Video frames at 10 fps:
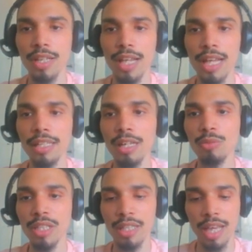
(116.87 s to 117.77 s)
And
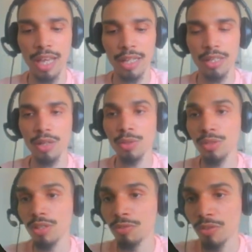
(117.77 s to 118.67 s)
then we can
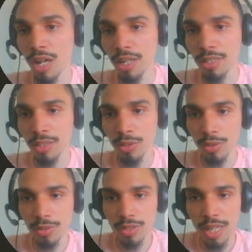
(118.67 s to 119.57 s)
also define
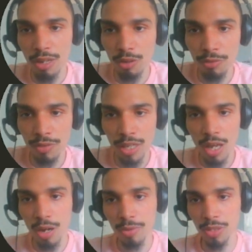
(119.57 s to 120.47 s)
another set of
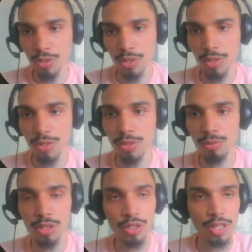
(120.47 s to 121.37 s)
characters,
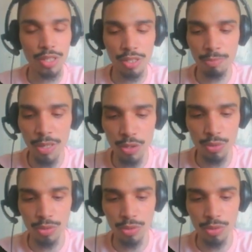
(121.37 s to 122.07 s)
which is special